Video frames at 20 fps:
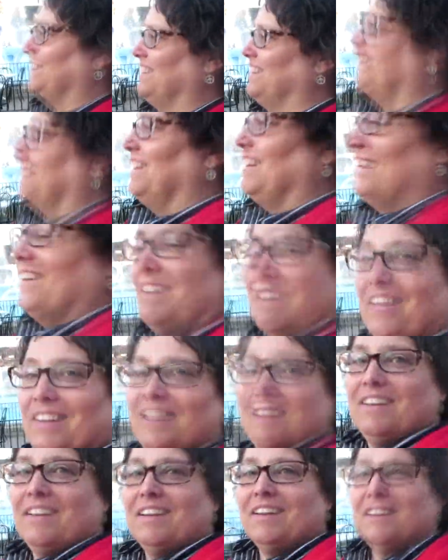Checking work
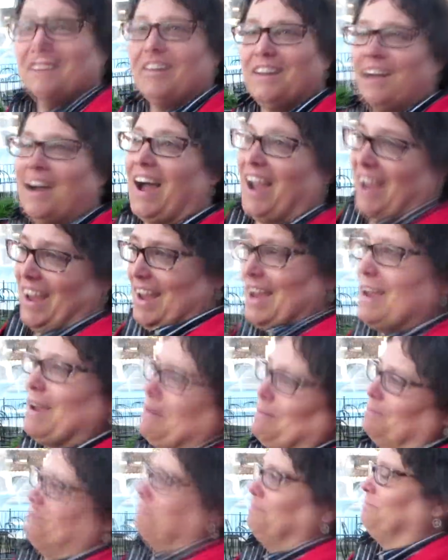email. I
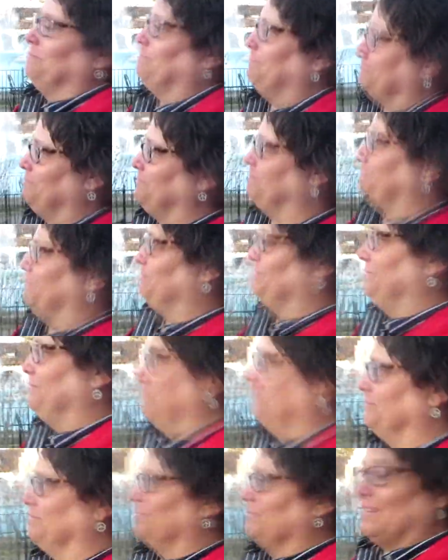am.
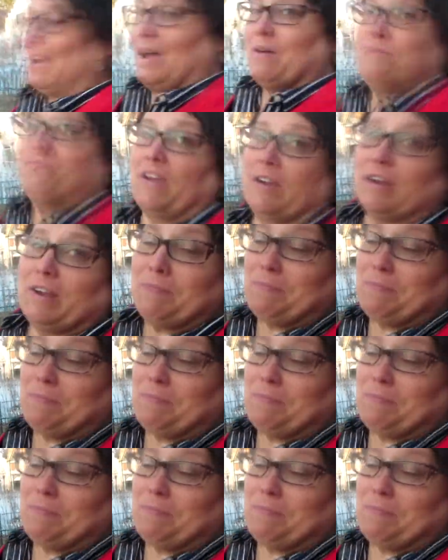I'm very